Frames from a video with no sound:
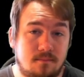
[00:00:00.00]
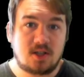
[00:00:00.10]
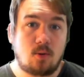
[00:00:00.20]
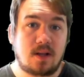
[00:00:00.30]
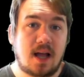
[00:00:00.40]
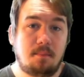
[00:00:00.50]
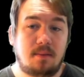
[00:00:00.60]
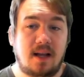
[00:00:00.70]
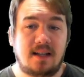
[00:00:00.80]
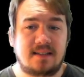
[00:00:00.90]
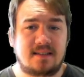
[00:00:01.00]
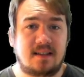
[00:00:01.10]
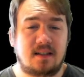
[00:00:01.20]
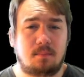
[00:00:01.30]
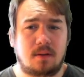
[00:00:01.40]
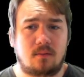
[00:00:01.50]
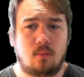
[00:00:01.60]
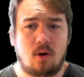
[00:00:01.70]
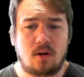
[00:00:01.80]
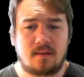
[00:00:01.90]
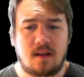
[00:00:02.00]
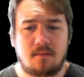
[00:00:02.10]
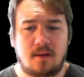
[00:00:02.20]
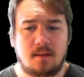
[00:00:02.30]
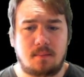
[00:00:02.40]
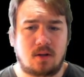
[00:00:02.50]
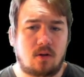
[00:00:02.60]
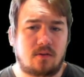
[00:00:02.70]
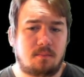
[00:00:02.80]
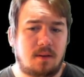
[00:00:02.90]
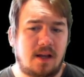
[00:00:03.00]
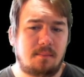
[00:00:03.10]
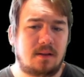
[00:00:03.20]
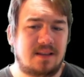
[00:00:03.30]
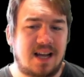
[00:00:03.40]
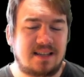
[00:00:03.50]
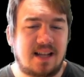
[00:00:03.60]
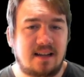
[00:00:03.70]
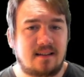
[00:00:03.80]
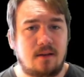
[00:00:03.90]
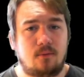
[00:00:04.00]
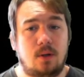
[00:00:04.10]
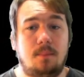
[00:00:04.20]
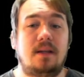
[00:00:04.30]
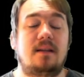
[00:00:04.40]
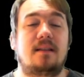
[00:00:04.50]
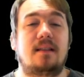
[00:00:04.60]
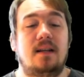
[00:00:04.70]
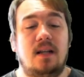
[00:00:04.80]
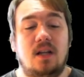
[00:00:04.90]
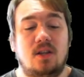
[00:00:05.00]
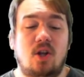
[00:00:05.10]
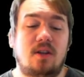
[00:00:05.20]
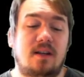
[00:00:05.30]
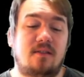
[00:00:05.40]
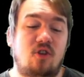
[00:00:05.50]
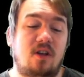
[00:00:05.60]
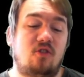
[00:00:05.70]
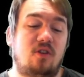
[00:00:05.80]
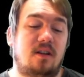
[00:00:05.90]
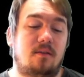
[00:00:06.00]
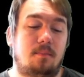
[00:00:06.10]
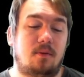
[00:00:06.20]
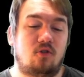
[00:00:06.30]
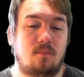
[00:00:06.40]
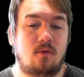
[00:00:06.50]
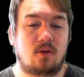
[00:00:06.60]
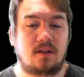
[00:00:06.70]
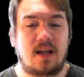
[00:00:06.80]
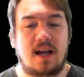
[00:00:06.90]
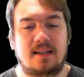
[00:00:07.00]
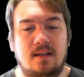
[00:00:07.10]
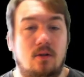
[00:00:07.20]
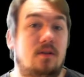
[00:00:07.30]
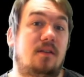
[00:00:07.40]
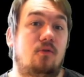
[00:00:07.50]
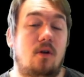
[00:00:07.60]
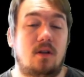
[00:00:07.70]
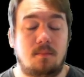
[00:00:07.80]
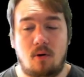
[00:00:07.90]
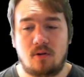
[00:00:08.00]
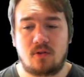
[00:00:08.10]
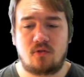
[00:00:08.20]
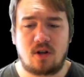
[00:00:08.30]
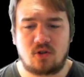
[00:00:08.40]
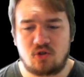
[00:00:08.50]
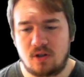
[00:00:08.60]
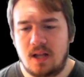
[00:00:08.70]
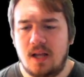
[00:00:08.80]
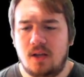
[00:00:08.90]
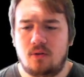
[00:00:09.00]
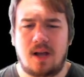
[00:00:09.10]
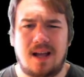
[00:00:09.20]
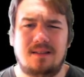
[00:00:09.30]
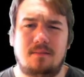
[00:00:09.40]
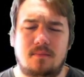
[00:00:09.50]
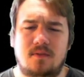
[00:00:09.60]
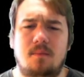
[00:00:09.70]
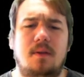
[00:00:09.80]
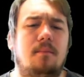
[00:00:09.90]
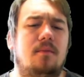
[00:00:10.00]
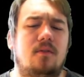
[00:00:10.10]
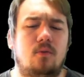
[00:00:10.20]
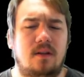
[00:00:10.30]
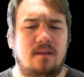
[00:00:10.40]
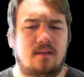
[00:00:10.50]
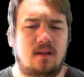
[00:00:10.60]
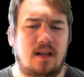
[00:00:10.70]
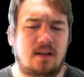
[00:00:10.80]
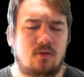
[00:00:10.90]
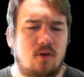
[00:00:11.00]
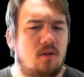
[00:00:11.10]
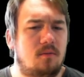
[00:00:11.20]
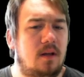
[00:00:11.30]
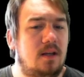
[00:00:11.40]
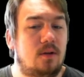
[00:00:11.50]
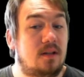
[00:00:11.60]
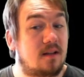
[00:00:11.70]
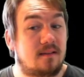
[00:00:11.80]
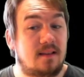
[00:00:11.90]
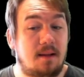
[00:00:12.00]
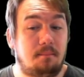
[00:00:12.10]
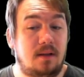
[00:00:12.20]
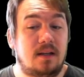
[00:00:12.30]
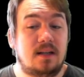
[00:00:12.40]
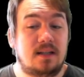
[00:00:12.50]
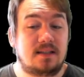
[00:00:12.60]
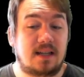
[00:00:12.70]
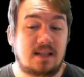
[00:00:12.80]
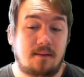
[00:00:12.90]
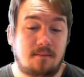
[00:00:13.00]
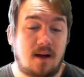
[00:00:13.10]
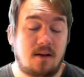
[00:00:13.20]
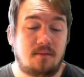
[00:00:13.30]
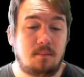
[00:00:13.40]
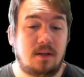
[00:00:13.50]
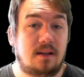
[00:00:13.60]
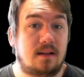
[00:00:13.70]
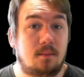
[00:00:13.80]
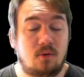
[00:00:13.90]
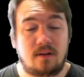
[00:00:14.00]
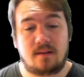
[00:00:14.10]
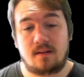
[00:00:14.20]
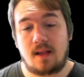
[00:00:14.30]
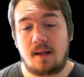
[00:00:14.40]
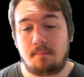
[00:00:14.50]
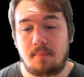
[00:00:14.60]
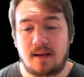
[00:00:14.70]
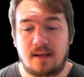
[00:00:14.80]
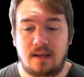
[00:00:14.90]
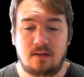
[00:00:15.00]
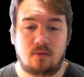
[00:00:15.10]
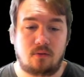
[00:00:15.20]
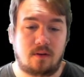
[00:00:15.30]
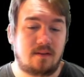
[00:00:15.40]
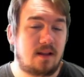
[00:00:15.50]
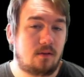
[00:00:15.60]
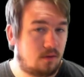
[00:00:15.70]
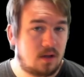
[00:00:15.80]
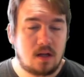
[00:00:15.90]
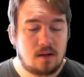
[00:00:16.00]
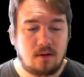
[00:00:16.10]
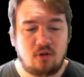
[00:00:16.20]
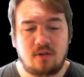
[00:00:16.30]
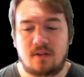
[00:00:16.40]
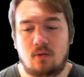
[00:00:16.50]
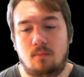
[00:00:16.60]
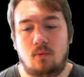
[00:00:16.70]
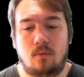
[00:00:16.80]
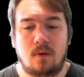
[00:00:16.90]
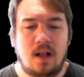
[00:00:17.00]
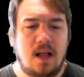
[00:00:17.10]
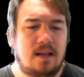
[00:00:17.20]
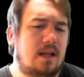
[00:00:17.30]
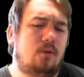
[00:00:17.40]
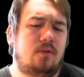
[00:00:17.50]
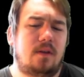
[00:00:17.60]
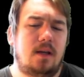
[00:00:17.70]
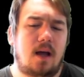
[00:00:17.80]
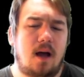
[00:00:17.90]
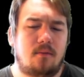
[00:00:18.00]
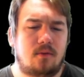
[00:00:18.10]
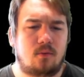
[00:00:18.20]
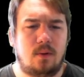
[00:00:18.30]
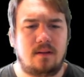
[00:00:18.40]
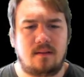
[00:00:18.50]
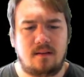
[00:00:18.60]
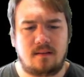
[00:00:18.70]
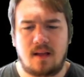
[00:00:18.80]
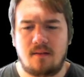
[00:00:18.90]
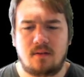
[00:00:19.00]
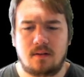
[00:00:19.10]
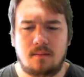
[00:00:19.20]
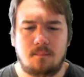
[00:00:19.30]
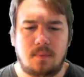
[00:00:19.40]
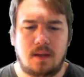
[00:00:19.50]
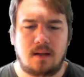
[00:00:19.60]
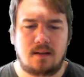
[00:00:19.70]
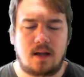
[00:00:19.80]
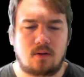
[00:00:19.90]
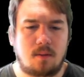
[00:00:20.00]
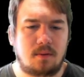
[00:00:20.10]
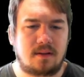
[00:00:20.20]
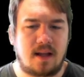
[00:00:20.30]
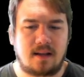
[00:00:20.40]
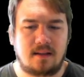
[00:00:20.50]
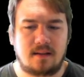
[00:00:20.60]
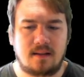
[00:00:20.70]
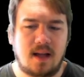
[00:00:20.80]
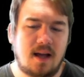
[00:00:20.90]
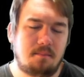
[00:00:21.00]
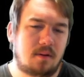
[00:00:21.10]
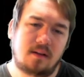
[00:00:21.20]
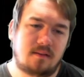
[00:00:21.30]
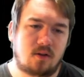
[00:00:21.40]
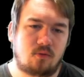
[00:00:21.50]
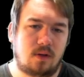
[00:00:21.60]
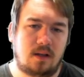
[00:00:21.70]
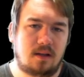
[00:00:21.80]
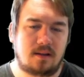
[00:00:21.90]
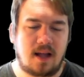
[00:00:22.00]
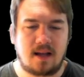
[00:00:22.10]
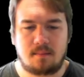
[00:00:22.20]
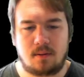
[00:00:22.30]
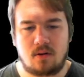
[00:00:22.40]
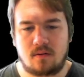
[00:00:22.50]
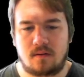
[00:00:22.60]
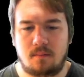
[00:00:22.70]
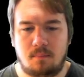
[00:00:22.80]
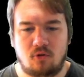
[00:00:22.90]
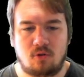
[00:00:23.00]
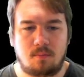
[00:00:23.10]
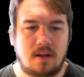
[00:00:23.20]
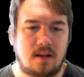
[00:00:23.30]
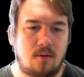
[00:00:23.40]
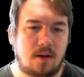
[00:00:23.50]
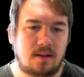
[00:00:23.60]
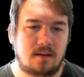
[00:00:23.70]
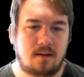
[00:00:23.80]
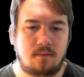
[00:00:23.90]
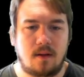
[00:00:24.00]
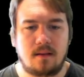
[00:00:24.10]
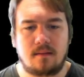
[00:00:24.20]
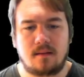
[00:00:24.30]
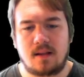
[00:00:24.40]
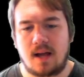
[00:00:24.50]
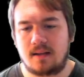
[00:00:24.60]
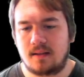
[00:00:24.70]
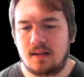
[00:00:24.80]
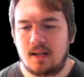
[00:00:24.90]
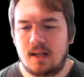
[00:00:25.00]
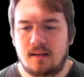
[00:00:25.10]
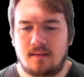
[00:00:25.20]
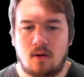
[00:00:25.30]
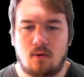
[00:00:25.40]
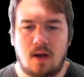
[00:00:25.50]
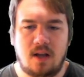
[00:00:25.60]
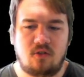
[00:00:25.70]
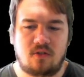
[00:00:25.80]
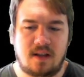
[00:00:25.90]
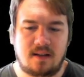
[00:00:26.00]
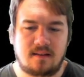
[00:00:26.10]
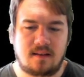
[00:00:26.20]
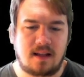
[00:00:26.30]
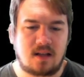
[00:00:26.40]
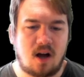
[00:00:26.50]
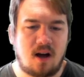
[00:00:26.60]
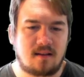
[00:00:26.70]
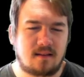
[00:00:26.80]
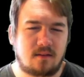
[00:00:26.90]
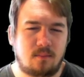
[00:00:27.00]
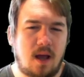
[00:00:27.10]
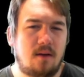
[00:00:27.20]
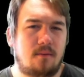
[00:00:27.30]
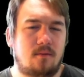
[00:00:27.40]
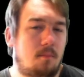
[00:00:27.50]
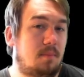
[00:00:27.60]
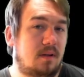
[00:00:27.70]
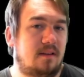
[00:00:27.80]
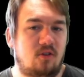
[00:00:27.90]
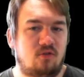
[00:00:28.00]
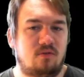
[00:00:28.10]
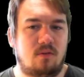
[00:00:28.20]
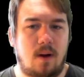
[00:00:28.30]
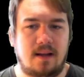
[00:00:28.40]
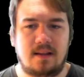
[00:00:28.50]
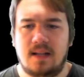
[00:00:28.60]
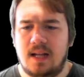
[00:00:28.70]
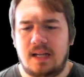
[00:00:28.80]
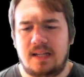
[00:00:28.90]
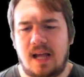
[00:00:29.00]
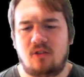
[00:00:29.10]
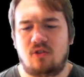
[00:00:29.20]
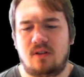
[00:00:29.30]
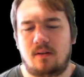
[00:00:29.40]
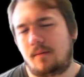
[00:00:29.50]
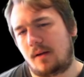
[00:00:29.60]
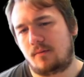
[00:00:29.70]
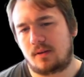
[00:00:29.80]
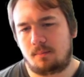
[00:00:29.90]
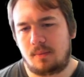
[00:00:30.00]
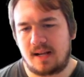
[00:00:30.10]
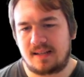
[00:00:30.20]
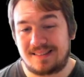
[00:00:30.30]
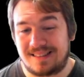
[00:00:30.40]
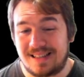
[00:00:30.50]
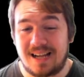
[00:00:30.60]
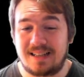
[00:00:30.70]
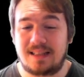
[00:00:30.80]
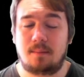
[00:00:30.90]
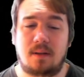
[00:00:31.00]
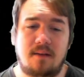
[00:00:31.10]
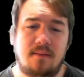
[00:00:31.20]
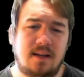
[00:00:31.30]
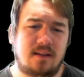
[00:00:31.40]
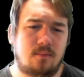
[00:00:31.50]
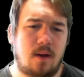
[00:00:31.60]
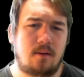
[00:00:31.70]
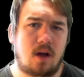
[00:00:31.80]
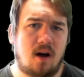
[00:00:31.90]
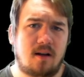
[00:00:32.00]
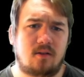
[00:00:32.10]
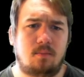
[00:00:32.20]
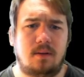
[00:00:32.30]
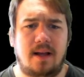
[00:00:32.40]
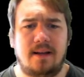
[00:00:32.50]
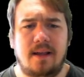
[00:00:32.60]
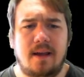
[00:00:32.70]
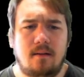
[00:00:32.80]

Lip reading: So what I played is a little bit worse, I think, but also playable. Knight takes a3 immediately, not exchanging this bishop for the knight and not destroying the pawn structure. You can sometimes do this later on. Here he doesn't let me. Knight f5 immediately brings the knight back into the center, which is a good move. Now you see after queen c7, now double attacking the knight, but it's not really attack because the bishop indirectly defends the knight. So h6 and castles, we have compensation for white. The engine favors black slightly, but I think it's very hard to play.